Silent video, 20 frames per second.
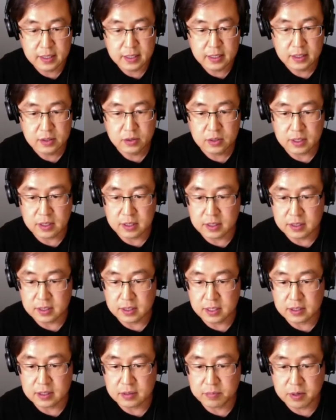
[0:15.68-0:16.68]
in the
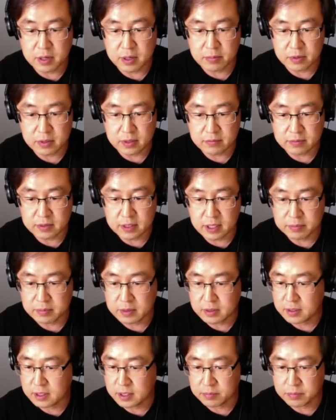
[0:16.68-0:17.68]
Department of
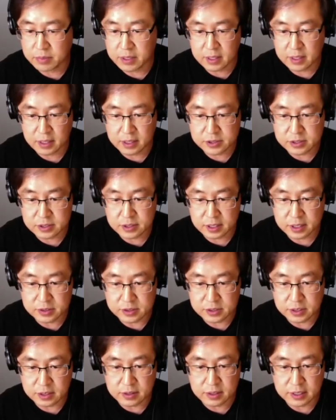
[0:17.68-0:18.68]
Chemical and Biological
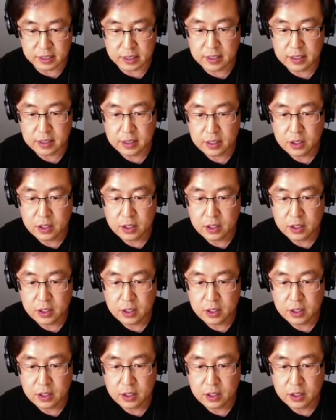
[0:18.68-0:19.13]
Engineering,